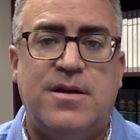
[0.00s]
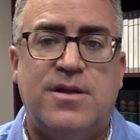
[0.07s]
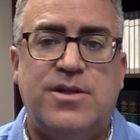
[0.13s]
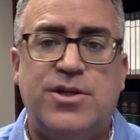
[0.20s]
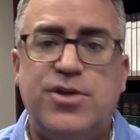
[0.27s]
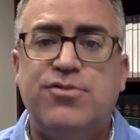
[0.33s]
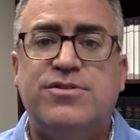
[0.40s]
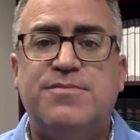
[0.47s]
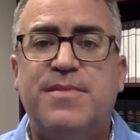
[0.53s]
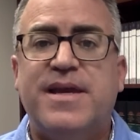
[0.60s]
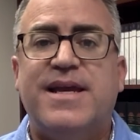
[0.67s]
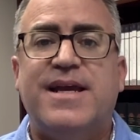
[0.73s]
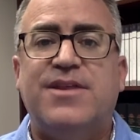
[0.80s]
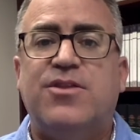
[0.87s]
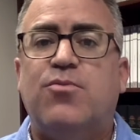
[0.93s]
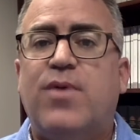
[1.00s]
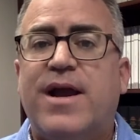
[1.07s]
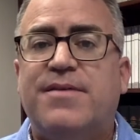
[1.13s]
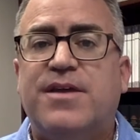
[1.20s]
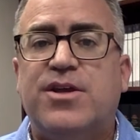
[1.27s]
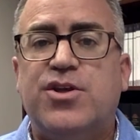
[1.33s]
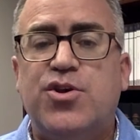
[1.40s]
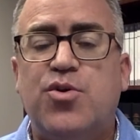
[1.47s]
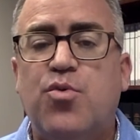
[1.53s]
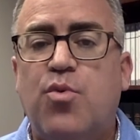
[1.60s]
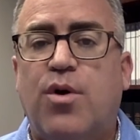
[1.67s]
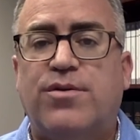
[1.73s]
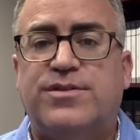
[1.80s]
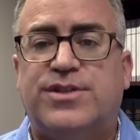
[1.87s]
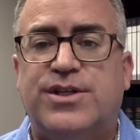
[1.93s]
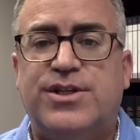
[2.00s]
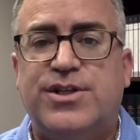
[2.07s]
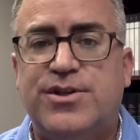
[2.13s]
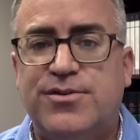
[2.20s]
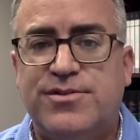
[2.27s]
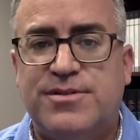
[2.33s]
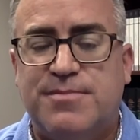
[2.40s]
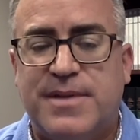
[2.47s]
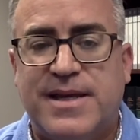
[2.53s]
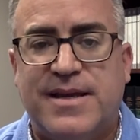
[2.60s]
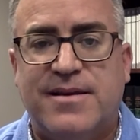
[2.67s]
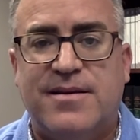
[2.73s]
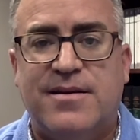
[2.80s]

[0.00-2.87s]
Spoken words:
Use me in the way that you want to use me.